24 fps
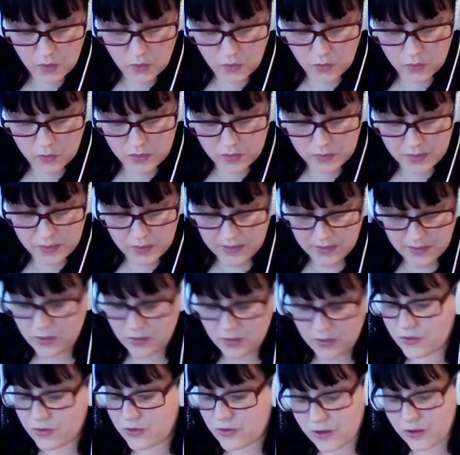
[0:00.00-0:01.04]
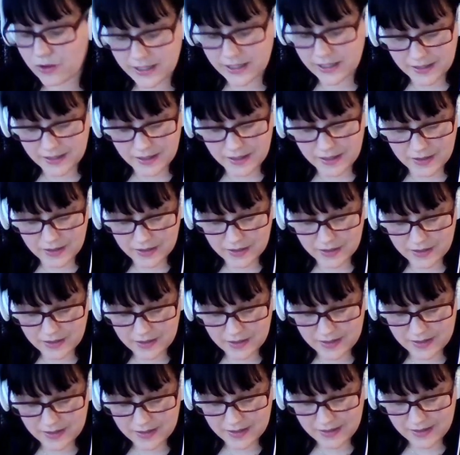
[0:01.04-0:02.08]
All the people cried at
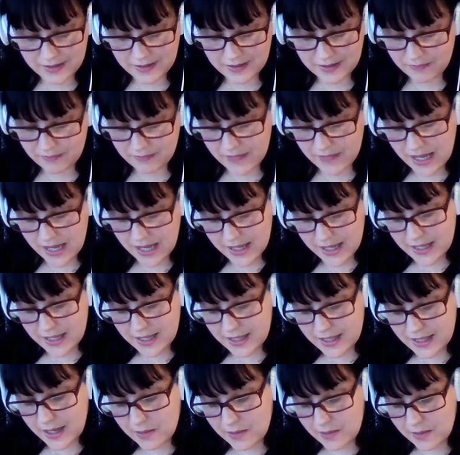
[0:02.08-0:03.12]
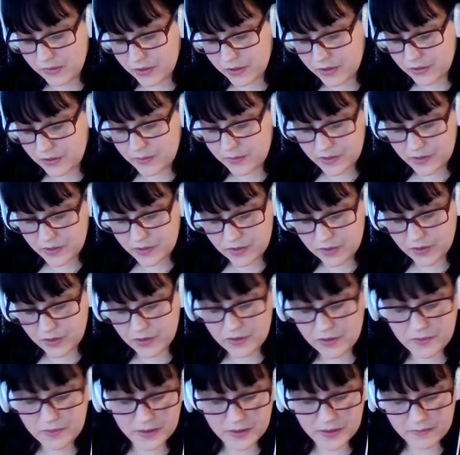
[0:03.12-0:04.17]
last. The emperor knew it was
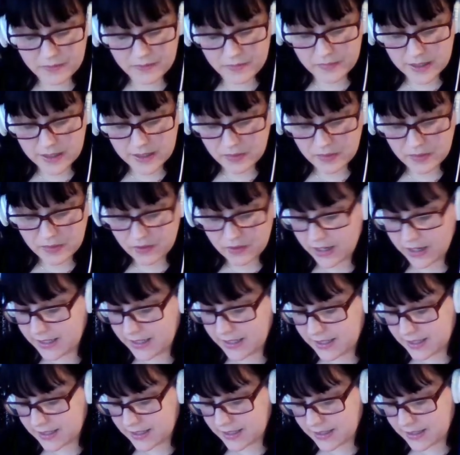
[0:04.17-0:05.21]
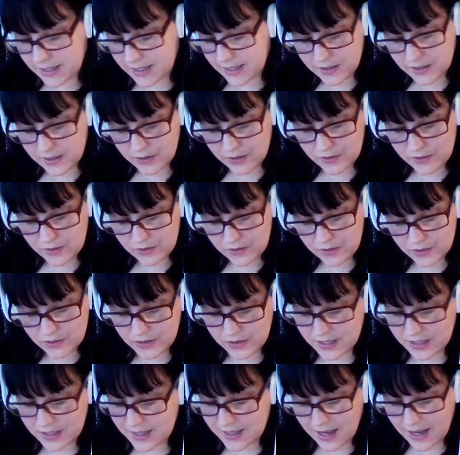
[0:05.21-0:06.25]
true, but the parade continued through
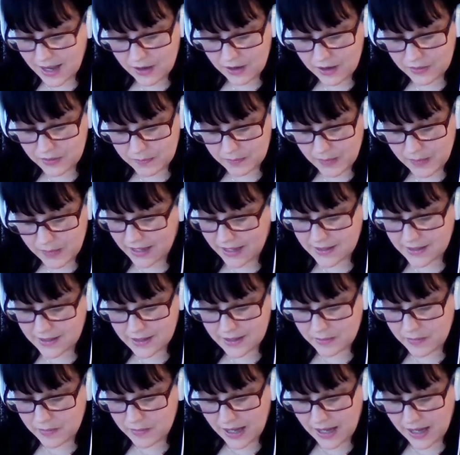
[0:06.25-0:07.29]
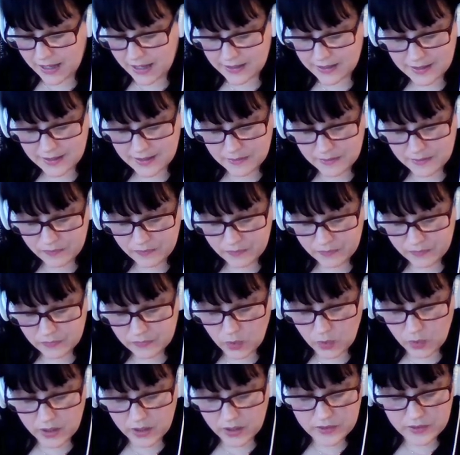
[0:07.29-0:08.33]
the town and back to the palace.
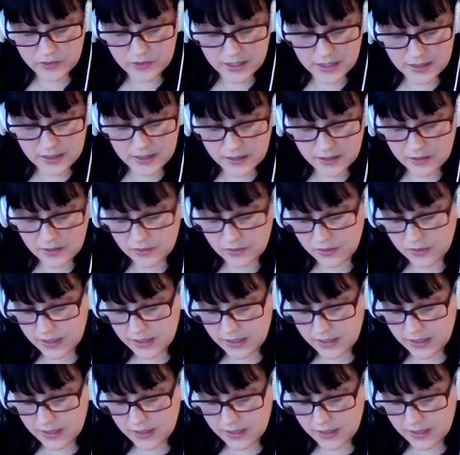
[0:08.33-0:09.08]
What else could he do?